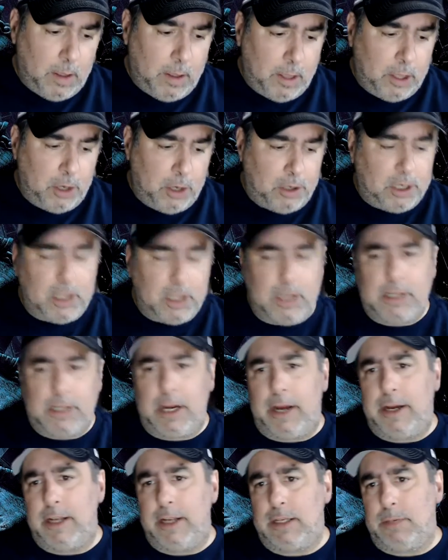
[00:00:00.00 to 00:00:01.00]

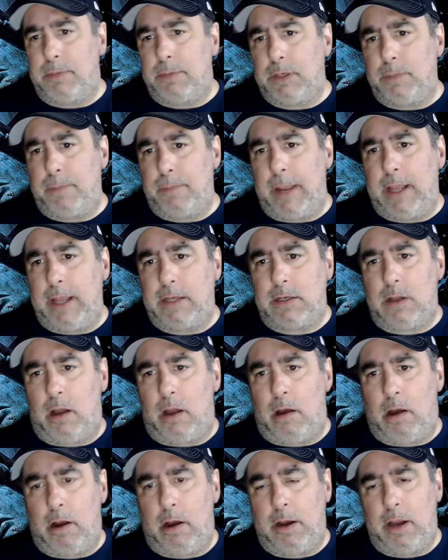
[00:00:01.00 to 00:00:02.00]
Utilitarianism is based
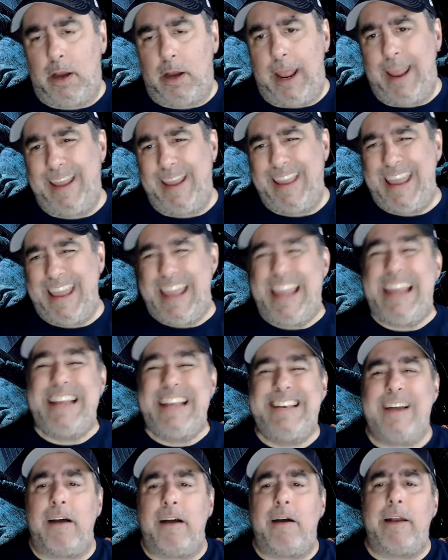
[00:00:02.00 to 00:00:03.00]
on a
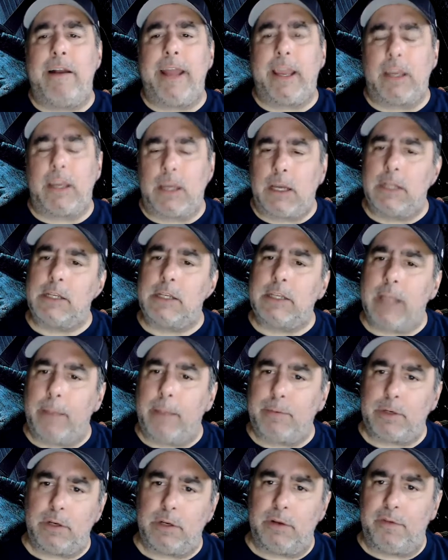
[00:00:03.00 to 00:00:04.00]
hedonic
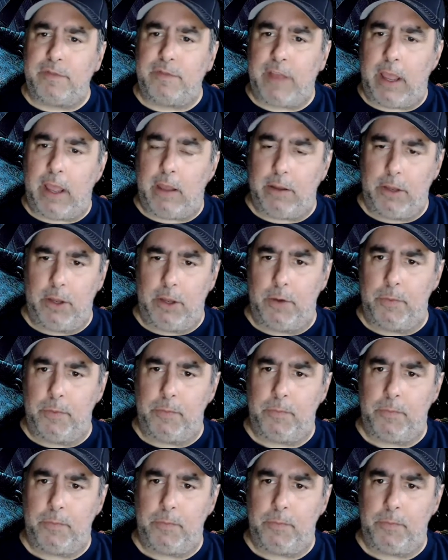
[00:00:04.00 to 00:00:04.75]
conception of value.